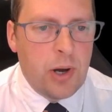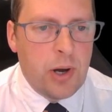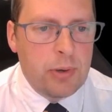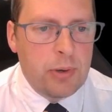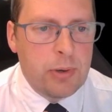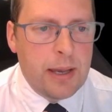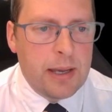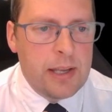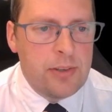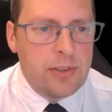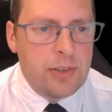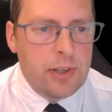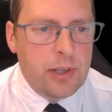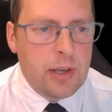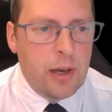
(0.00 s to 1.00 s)
We go back
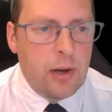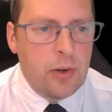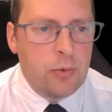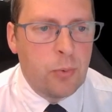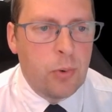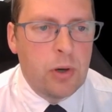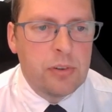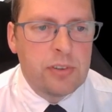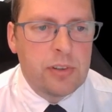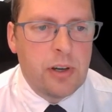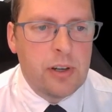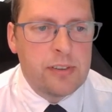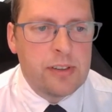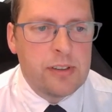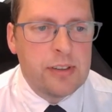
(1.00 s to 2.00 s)
into the code, while
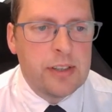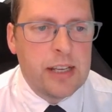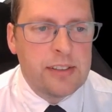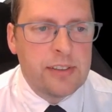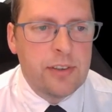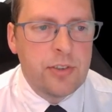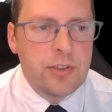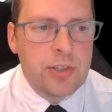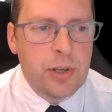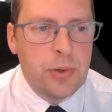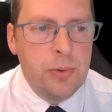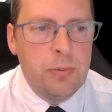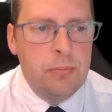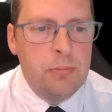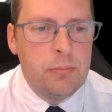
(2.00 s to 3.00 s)
size is less than 2.